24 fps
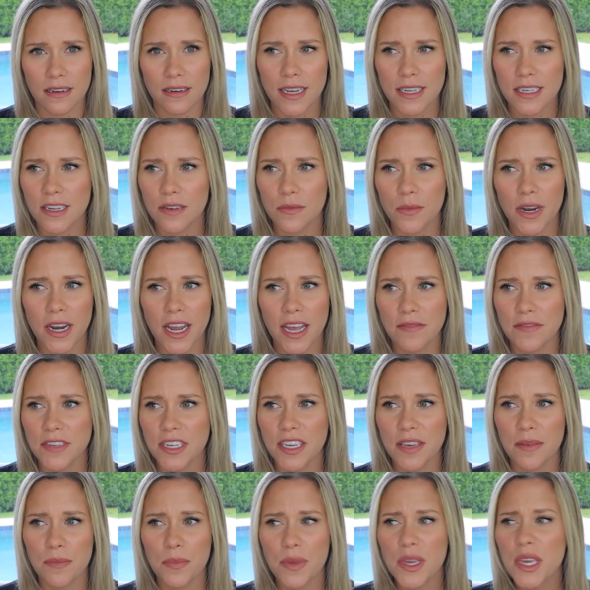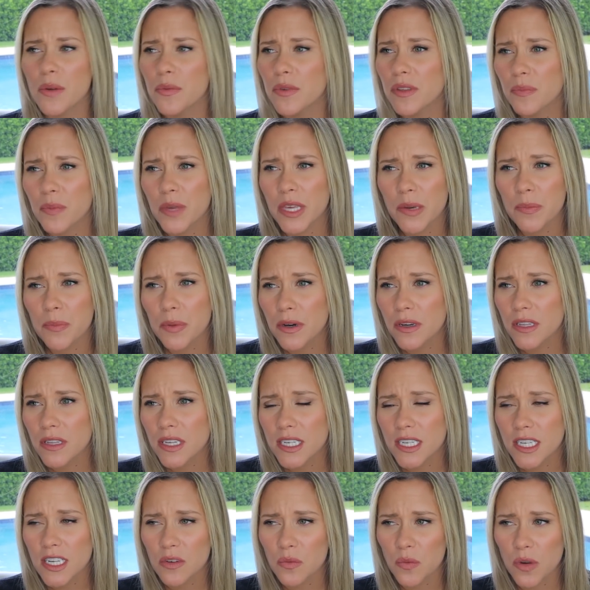I didn't want to have to compete with people. I
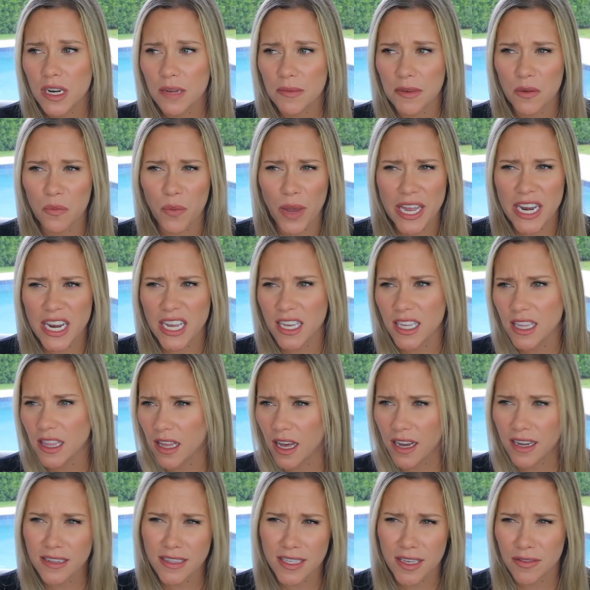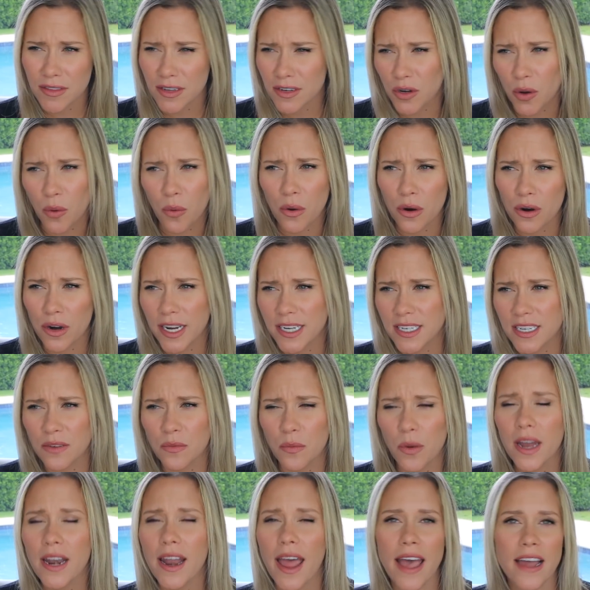didn't want to be waiting in lines at the door. I didn't
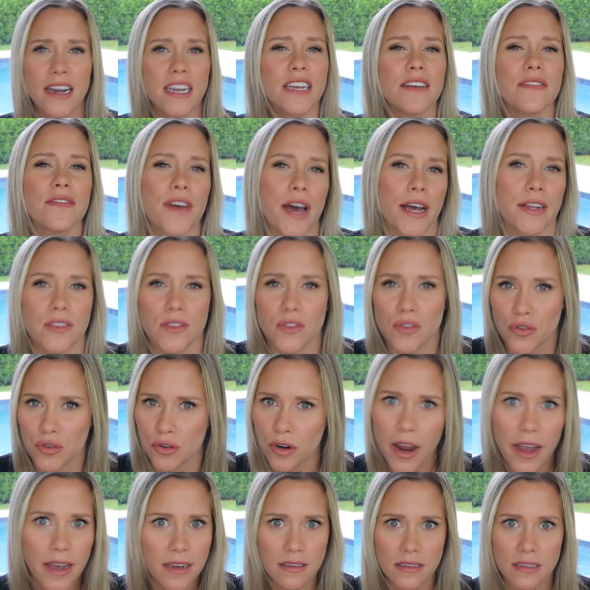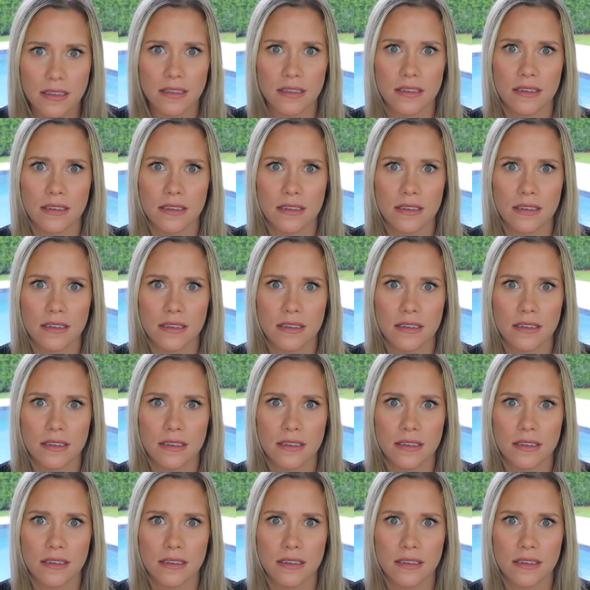want any of that stress.